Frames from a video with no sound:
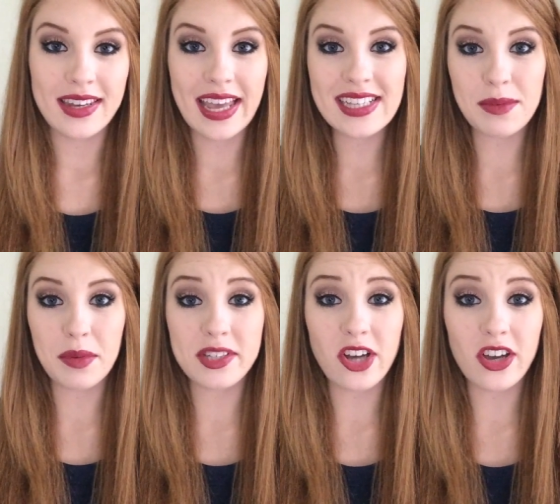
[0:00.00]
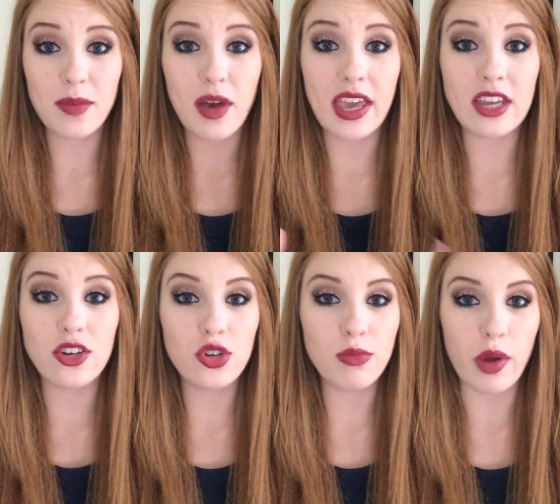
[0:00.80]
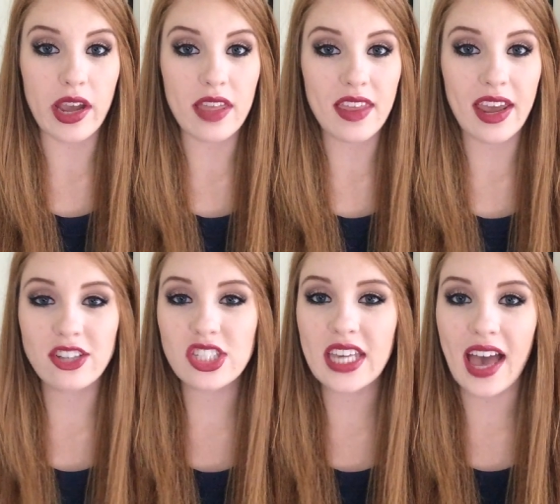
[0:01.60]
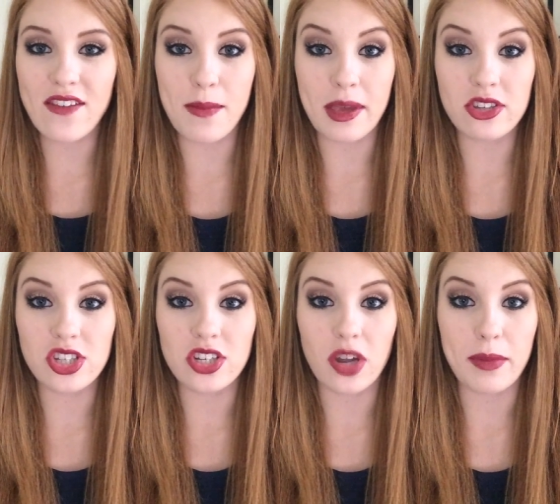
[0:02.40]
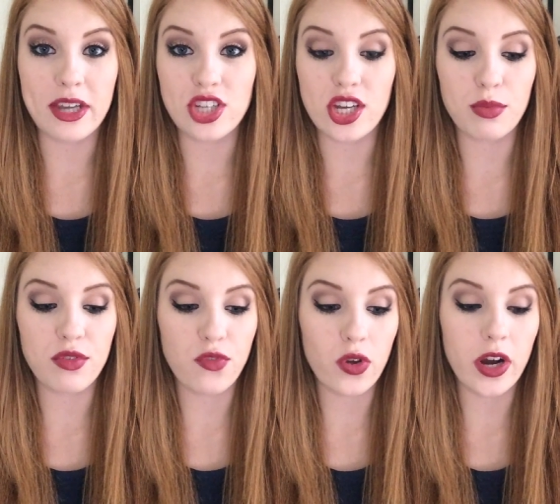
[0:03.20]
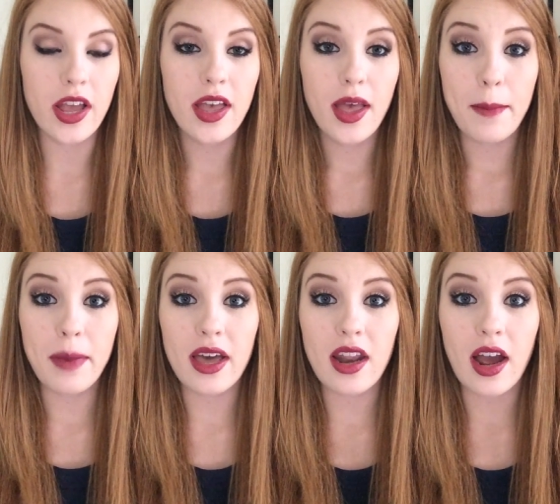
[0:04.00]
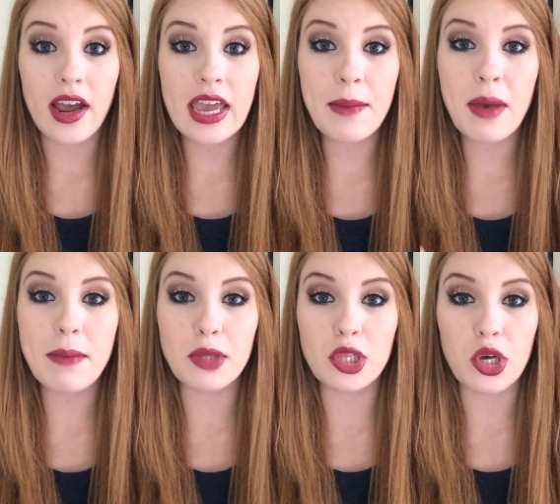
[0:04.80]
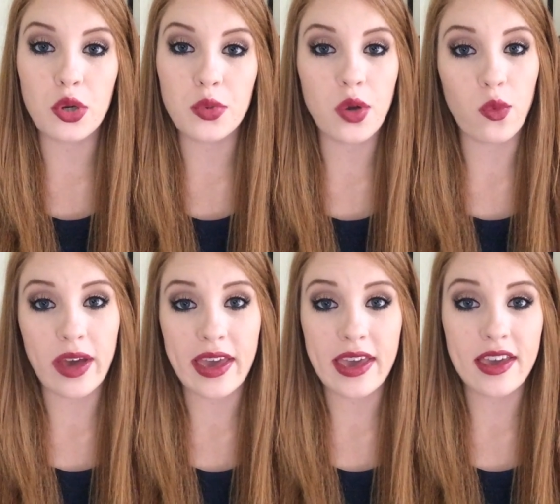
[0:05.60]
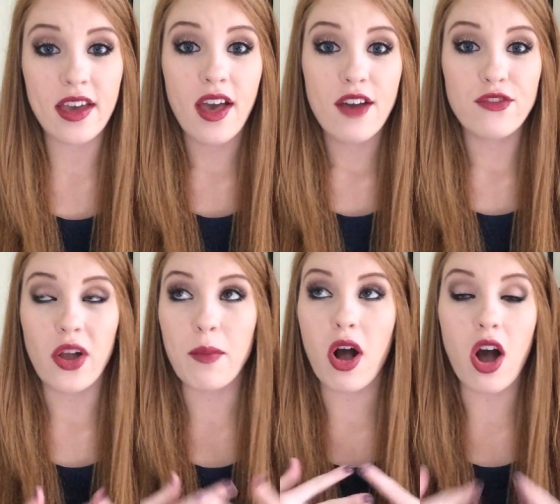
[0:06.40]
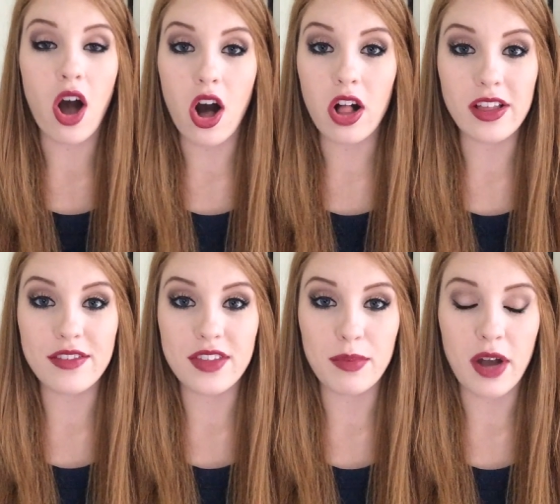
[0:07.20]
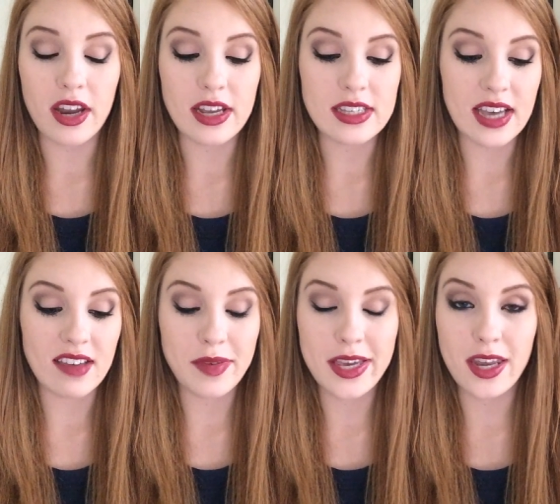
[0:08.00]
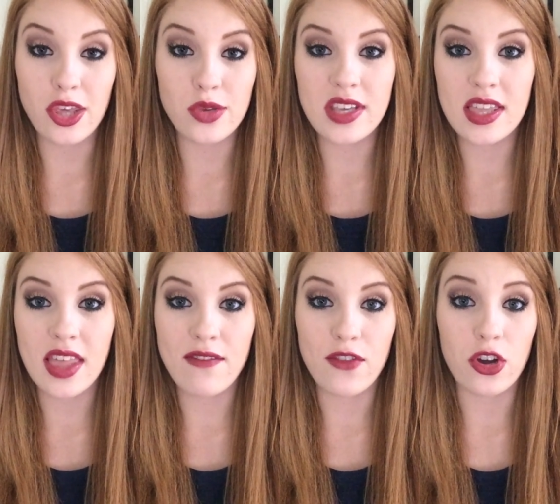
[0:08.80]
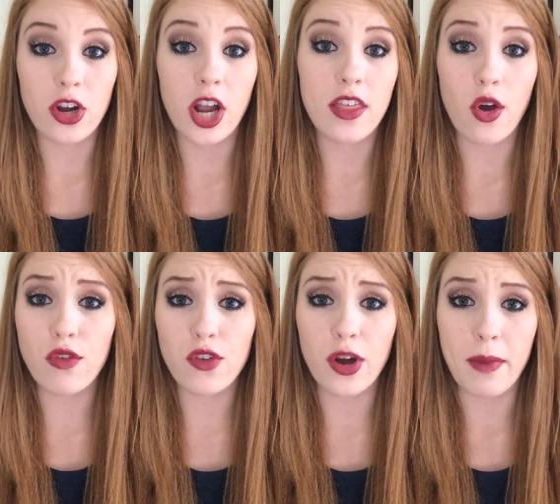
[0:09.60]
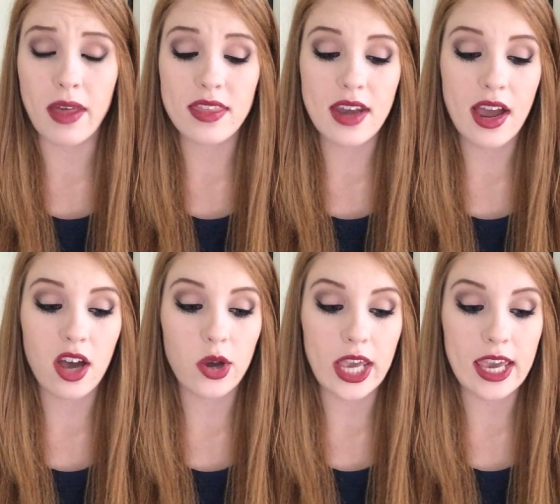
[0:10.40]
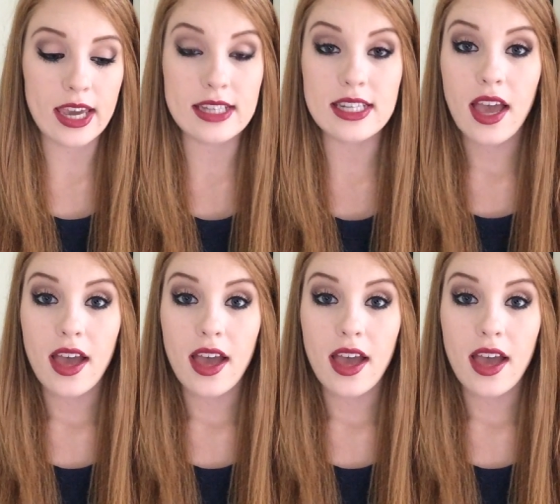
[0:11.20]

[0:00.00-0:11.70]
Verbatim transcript: Next, I'm going to be talking about a new brand that I actually haven't mentioned on my channel before, but I am blown away from all of their products. I've been using them for over a month now, and